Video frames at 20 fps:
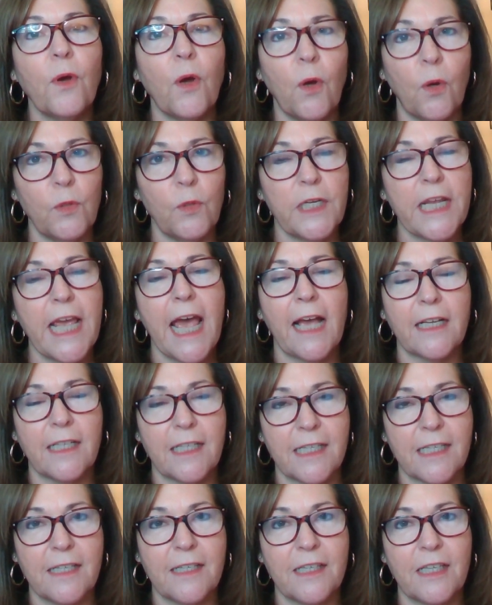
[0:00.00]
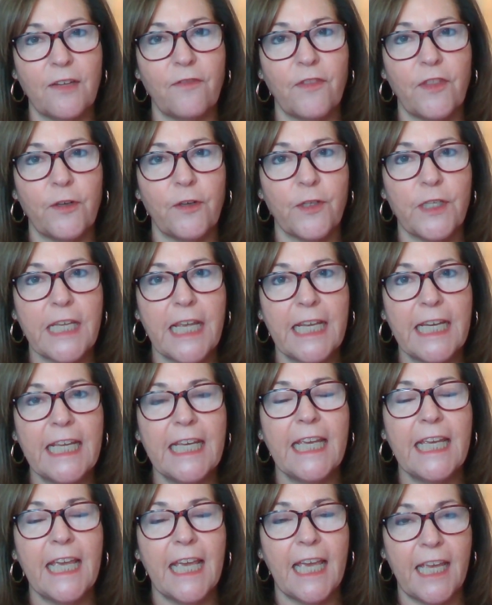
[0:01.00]
you owe taxes if
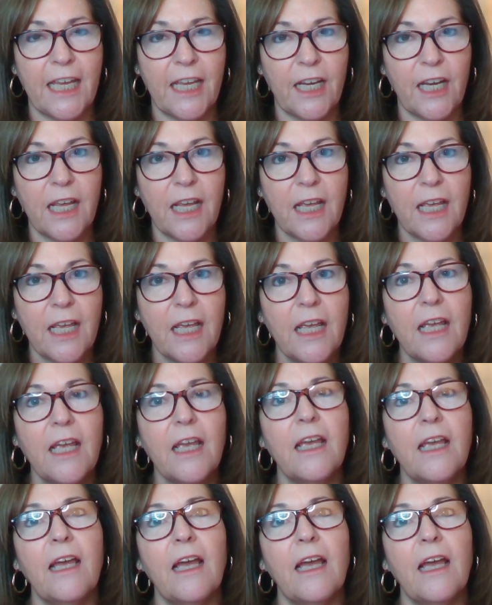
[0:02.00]
there's any gain.